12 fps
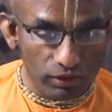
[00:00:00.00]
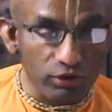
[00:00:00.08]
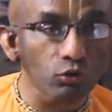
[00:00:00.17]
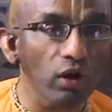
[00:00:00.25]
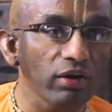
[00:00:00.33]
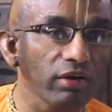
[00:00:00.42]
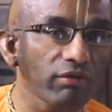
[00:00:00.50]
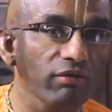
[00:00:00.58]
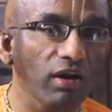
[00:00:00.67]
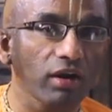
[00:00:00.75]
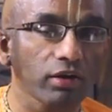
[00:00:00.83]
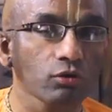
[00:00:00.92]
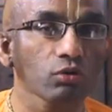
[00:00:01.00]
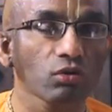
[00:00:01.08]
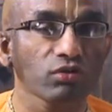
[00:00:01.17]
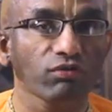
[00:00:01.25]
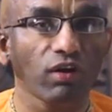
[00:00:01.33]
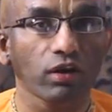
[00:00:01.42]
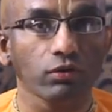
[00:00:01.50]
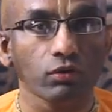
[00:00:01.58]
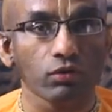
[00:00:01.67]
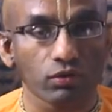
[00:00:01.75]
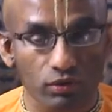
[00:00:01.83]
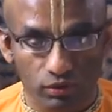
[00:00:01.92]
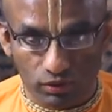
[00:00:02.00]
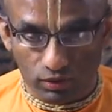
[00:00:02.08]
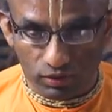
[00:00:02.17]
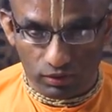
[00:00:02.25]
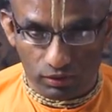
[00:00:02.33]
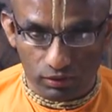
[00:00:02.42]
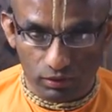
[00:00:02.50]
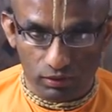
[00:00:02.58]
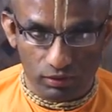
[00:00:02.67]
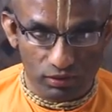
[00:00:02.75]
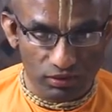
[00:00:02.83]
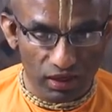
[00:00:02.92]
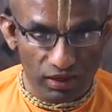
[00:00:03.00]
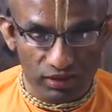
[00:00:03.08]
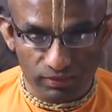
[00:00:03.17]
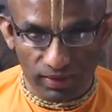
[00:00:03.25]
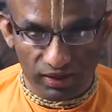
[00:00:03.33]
in 205 in 2005, Science